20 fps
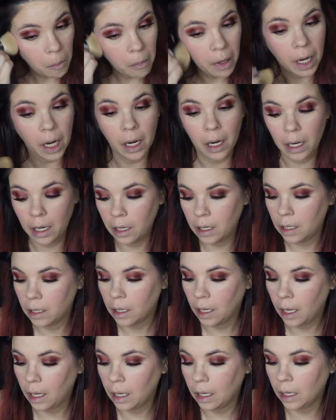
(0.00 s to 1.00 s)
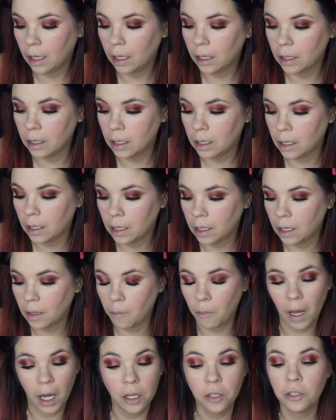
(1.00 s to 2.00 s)
Mary and
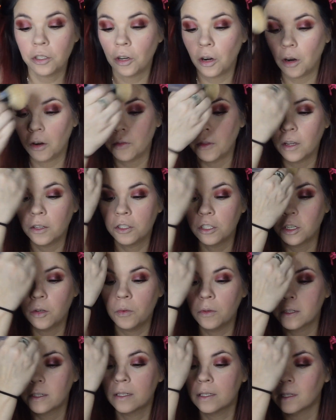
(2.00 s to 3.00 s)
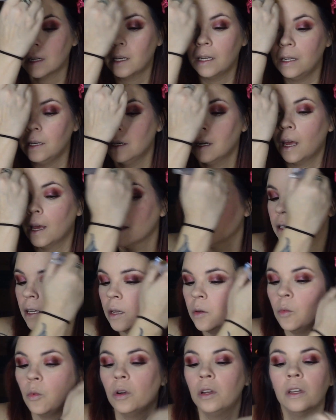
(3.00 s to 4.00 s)
make sure that she was seen as
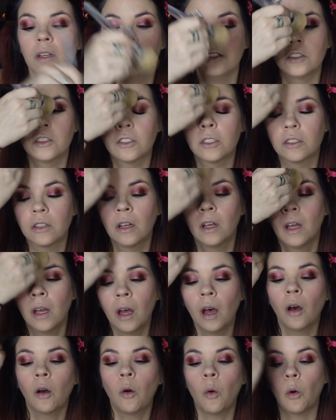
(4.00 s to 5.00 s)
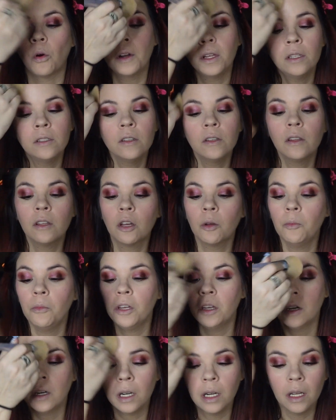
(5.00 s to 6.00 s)
a witch. According to the
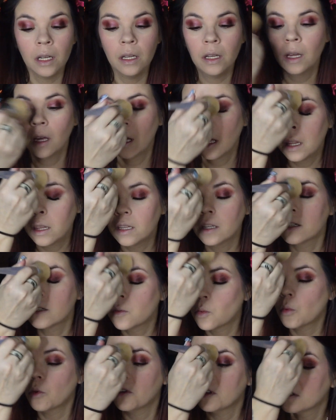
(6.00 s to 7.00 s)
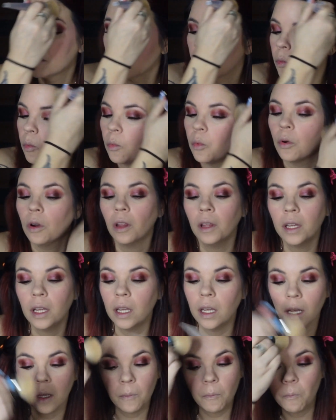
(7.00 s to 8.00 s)
community, this was
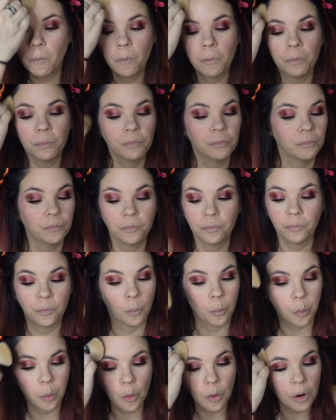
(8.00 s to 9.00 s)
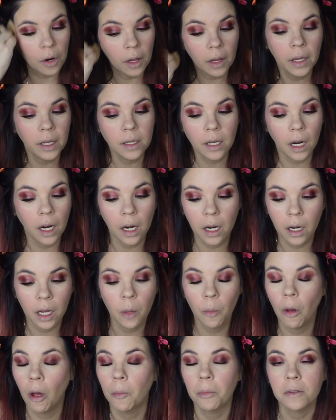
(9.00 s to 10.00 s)
really tearing
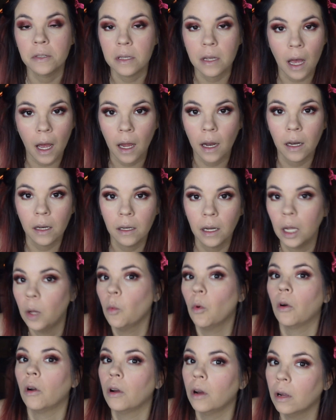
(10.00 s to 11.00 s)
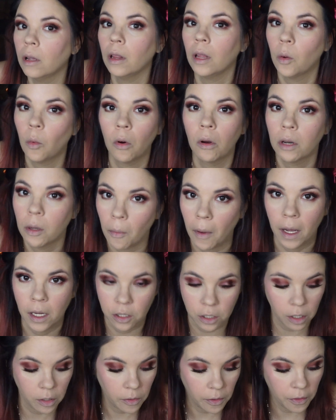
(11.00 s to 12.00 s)
him up inside. He really wanted to make
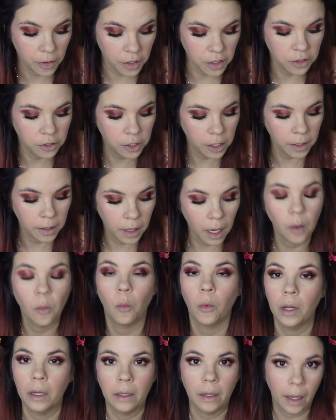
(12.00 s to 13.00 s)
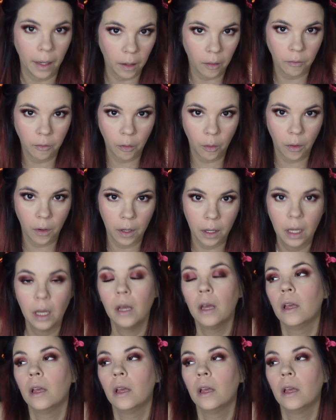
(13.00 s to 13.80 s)
sure that this chick went down for it.